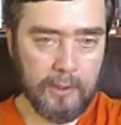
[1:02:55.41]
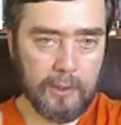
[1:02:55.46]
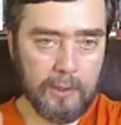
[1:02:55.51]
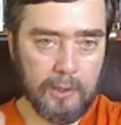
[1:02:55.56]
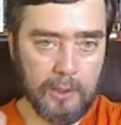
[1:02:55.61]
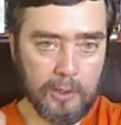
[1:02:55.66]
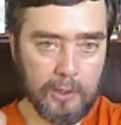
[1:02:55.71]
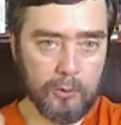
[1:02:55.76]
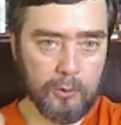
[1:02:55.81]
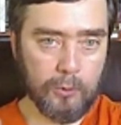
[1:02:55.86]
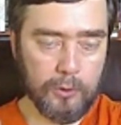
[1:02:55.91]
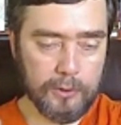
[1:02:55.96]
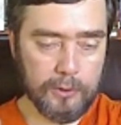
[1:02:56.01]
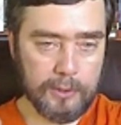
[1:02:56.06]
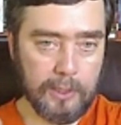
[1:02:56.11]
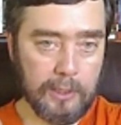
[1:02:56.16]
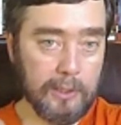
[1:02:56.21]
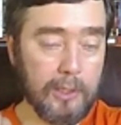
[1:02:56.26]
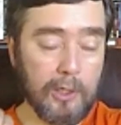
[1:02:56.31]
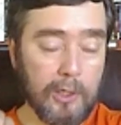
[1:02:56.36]
In other words,
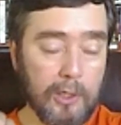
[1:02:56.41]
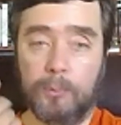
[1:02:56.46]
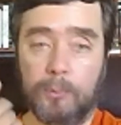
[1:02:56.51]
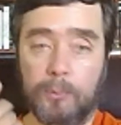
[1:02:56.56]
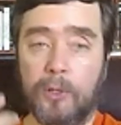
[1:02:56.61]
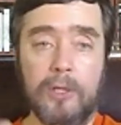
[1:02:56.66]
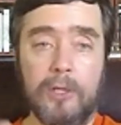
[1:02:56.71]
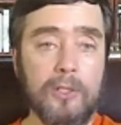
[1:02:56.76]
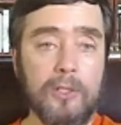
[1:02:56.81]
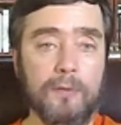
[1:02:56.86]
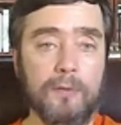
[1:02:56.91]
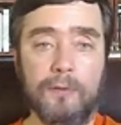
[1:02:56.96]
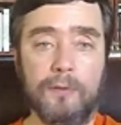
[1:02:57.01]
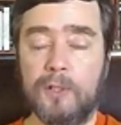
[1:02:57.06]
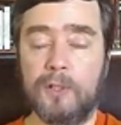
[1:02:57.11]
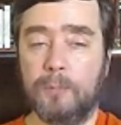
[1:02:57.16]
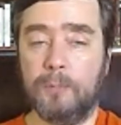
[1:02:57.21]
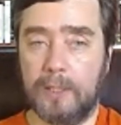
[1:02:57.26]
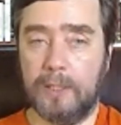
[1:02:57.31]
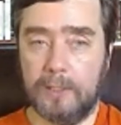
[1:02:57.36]
they operate in different
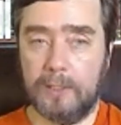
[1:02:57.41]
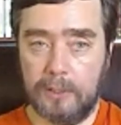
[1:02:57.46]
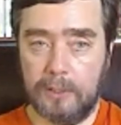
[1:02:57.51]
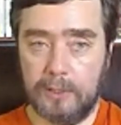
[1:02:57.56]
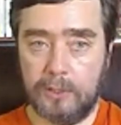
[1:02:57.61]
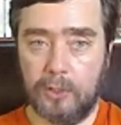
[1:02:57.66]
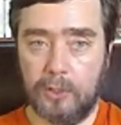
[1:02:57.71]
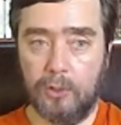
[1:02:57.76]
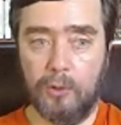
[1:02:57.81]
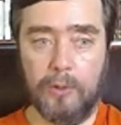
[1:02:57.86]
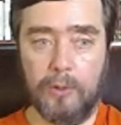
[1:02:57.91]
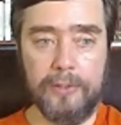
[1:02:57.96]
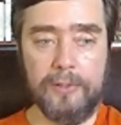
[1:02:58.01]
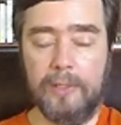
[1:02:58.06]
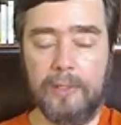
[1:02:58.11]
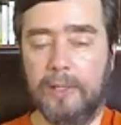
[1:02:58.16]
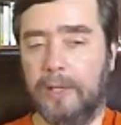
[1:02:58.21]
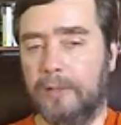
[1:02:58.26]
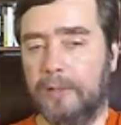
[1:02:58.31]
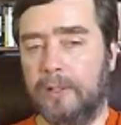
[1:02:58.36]
spaces. I
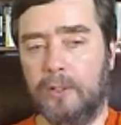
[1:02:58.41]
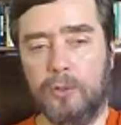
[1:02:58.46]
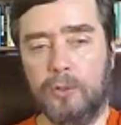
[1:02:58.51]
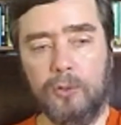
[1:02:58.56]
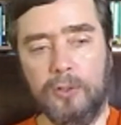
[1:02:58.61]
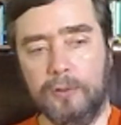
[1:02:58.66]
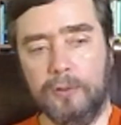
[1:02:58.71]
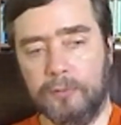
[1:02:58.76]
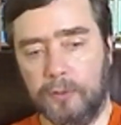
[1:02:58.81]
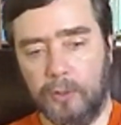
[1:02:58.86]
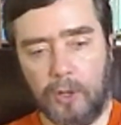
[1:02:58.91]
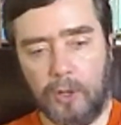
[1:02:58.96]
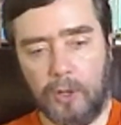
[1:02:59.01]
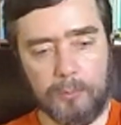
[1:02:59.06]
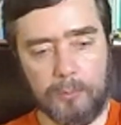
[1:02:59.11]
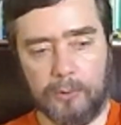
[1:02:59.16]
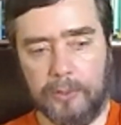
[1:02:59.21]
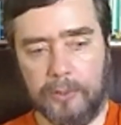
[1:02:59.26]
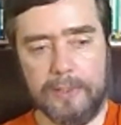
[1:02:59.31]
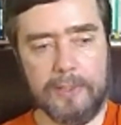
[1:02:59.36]
think your liver
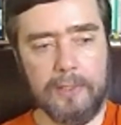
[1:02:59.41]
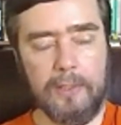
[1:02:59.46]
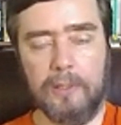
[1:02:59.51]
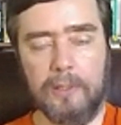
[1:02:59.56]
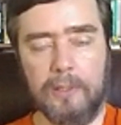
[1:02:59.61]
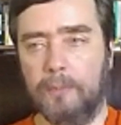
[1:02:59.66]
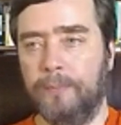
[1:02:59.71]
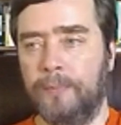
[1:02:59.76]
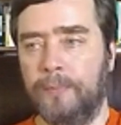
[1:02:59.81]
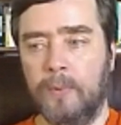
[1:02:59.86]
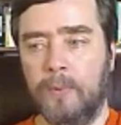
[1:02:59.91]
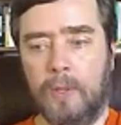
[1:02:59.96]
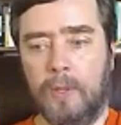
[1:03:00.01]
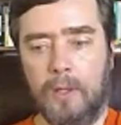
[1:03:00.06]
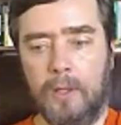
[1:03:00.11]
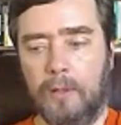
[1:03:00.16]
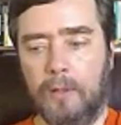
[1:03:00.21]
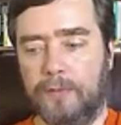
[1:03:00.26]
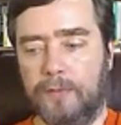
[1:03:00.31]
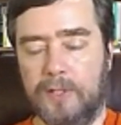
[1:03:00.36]
operates in a
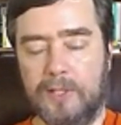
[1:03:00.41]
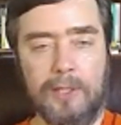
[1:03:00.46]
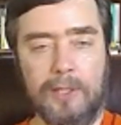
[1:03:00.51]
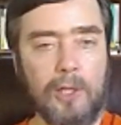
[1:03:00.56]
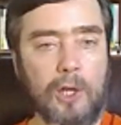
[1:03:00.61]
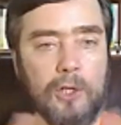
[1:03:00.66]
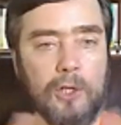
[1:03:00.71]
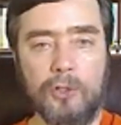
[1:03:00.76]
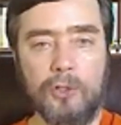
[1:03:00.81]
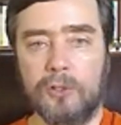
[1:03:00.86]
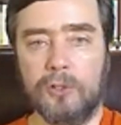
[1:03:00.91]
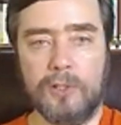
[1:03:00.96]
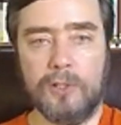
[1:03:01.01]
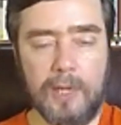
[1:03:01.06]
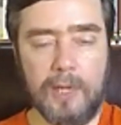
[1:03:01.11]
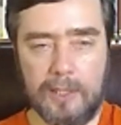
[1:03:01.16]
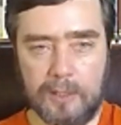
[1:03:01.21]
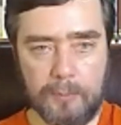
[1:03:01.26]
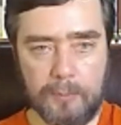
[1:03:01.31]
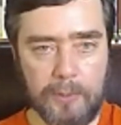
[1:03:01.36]
physiological
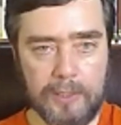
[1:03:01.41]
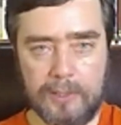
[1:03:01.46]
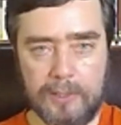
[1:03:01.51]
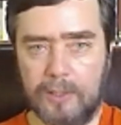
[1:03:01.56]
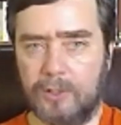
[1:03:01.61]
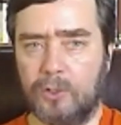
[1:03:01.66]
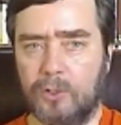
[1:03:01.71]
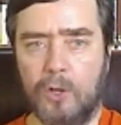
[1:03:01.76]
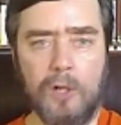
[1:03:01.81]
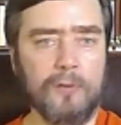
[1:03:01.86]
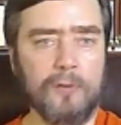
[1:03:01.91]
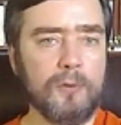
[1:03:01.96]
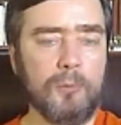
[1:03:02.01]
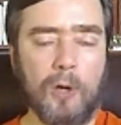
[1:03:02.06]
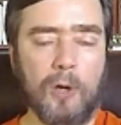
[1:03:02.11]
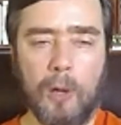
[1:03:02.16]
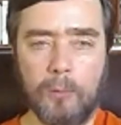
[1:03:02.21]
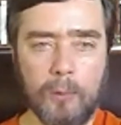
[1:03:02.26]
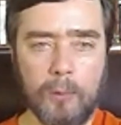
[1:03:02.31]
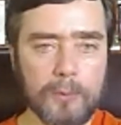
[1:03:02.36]
state space and solves
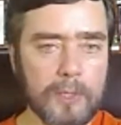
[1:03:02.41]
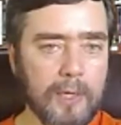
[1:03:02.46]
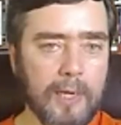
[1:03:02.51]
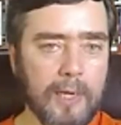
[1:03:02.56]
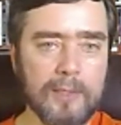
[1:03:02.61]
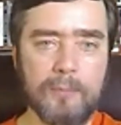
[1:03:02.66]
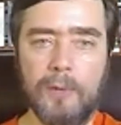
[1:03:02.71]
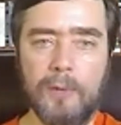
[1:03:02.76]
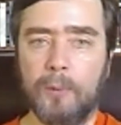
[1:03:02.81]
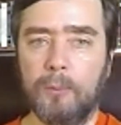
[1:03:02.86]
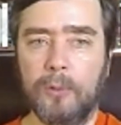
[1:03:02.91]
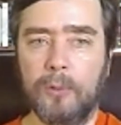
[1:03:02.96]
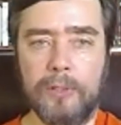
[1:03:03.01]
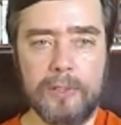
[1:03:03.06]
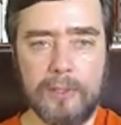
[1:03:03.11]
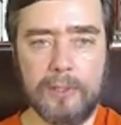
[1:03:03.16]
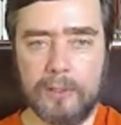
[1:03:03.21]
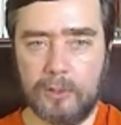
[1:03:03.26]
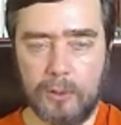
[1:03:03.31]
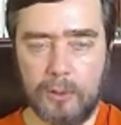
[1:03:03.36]
problems and has
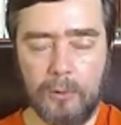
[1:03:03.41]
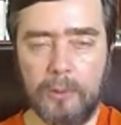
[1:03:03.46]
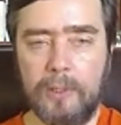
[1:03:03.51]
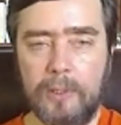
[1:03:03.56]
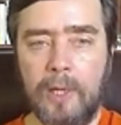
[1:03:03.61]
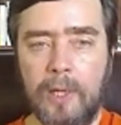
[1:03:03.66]
memories and so on.